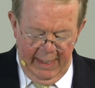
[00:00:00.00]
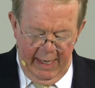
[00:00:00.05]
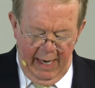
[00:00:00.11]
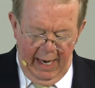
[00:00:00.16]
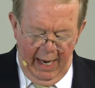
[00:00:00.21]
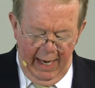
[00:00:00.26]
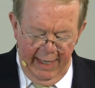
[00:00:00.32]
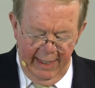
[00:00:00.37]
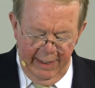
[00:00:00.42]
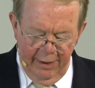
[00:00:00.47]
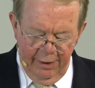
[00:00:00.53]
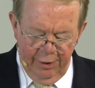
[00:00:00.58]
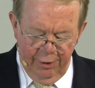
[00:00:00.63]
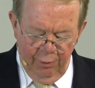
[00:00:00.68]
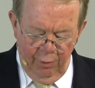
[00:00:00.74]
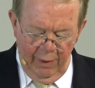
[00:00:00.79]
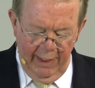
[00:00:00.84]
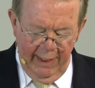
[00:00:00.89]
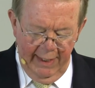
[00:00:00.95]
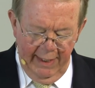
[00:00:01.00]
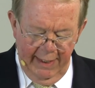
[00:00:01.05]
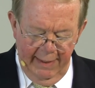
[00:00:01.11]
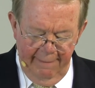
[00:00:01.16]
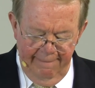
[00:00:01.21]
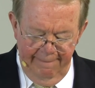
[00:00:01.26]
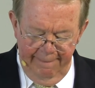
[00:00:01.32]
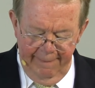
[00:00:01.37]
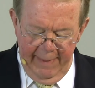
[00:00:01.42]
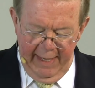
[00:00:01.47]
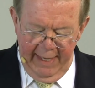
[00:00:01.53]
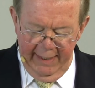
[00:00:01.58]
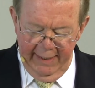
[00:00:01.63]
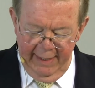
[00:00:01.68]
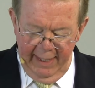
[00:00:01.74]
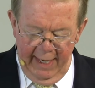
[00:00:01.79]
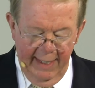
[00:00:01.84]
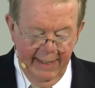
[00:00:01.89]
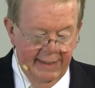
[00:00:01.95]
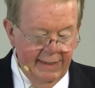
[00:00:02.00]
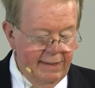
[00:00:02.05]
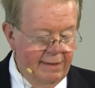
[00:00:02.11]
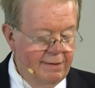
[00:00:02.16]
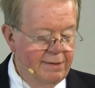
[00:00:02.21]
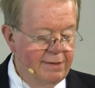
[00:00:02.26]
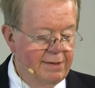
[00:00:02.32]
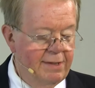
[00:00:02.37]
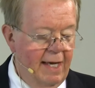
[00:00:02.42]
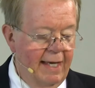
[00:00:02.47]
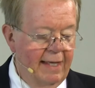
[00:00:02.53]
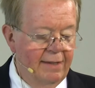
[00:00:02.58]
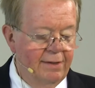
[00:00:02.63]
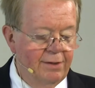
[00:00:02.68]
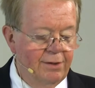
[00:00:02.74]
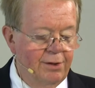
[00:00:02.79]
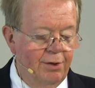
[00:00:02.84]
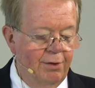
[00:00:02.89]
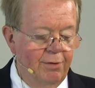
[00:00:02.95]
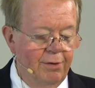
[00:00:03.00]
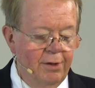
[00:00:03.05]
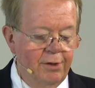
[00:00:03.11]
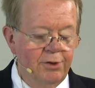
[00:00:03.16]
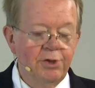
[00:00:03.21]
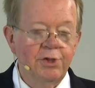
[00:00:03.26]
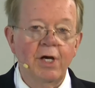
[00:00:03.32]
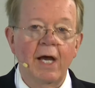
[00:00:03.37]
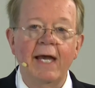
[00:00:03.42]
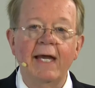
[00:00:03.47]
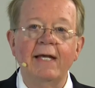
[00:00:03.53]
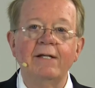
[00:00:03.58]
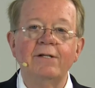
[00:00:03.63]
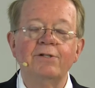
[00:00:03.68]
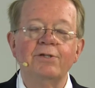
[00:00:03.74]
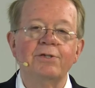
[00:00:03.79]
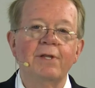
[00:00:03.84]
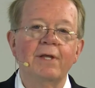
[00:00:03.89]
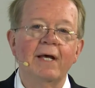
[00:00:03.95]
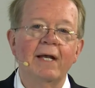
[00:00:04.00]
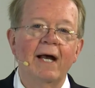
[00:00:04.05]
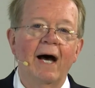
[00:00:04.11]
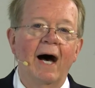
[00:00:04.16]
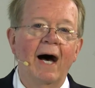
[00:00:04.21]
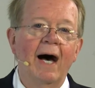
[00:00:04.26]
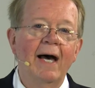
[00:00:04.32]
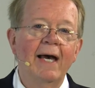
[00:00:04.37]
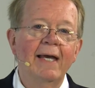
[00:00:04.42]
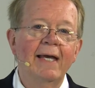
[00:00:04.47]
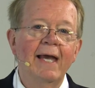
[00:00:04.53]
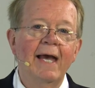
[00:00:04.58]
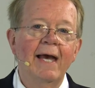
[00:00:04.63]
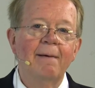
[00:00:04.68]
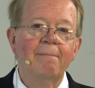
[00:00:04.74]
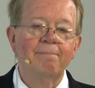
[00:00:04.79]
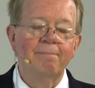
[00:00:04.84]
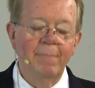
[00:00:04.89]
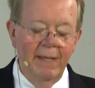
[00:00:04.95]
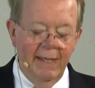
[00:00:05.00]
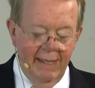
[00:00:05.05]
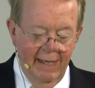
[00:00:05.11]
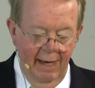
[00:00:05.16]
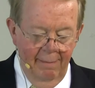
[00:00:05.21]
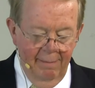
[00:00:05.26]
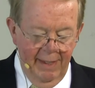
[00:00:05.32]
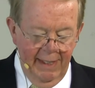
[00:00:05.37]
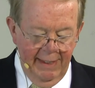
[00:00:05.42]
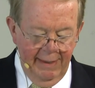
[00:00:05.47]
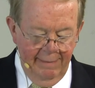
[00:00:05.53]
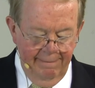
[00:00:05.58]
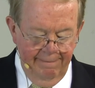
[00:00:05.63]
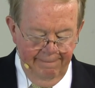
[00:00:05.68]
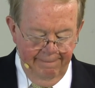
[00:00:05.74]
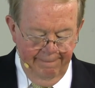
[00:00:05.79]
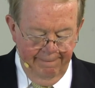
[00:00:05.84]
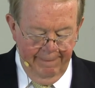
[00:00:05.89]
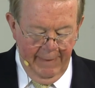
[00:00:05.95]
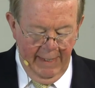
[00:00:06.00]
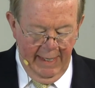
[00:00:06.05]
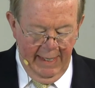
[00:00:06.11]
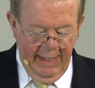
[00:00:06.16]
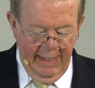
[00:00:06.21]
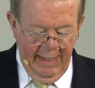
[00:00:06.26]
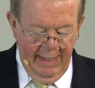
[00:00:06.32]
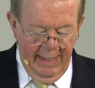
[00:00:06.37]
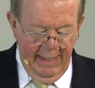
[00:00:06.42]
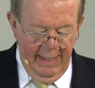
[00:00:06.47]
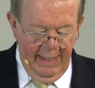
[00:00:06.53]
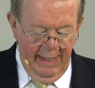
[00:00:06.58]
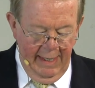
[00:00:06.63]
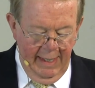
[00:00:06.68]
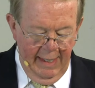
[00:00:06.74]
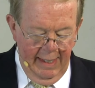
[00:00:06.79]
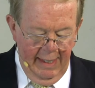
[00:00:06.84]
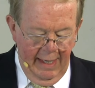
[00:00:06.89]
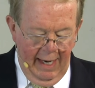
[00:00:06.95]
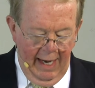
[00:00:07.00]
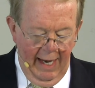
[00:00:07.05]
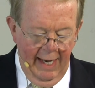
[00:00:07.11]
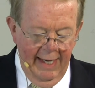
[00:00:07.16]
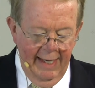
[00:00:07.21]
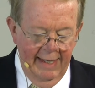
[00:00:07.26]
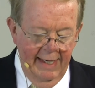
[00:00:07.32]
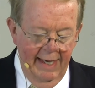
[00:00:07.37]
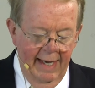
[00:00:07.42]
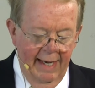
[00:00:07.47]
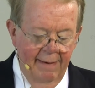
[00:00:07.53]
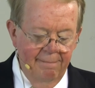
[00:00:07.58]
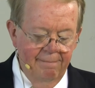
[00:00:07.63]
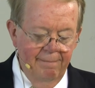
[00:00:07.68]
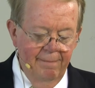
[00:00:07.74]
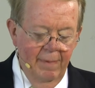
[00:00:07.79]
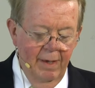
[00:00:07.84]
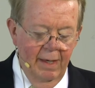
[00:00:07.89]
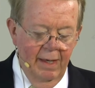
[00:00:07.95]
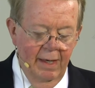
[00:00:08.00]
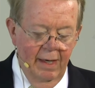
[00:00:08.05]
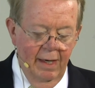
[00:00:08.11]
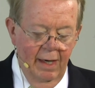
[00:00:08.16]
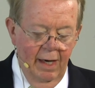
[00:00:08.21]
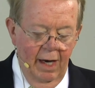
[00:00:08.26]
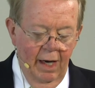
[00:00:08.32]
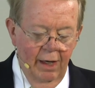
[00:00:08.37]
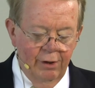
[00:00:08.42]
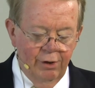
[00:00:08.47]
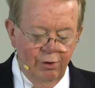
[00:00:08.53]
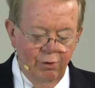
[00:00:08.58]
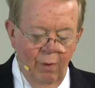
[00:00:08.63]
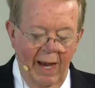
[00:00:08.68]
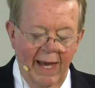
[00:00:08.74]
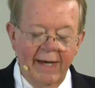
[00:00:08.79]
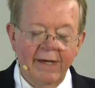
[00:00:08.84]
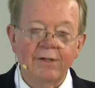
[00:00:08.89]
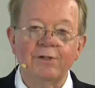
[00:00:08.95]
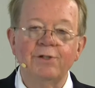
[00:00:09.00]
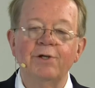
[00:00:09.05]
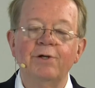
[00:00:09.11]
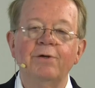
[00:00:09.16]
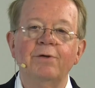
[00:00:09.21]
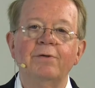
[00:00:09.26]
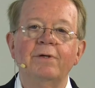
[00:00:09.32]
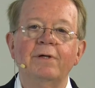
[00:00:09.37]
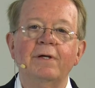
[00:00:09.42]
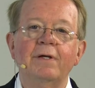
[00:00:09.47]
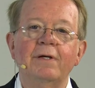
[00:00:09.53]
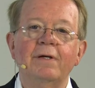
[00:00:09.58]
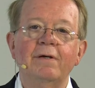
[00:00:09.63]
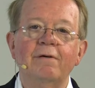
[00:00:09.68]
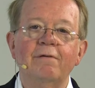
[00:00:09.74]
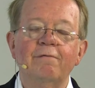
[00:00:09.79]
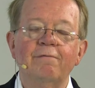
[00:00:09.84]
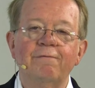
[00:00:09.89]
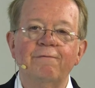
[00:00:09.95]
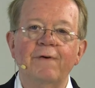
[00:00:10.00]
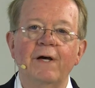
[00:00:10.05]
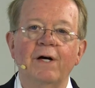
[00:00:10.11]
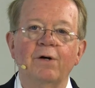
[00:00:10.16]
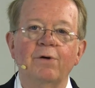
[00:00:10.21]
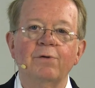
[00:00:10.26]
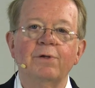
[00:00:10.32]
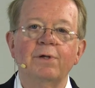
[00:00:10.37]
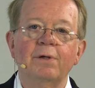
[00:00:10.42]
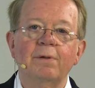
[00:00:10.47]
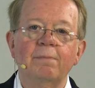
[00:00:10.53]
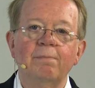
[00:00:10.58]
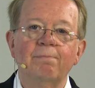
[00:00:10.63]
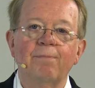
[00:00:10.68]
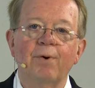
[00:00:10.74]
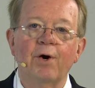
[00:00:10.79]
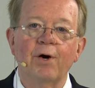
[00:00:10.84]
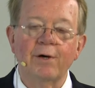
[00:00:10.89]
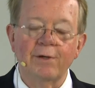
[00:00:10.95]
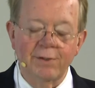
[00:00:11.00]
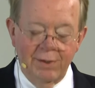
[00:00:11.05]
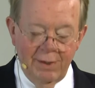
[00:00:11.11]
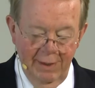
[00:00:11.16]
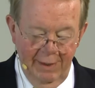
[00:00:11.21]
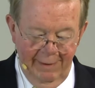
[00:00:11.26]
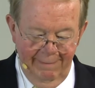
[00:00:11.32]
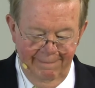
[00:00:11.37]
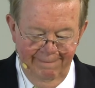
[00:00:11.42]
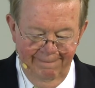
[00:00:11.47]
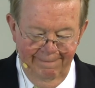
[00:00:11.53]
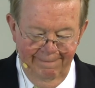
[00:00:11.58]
I agree and I consent to the change that I am becoming. I am a gratitude-filled person,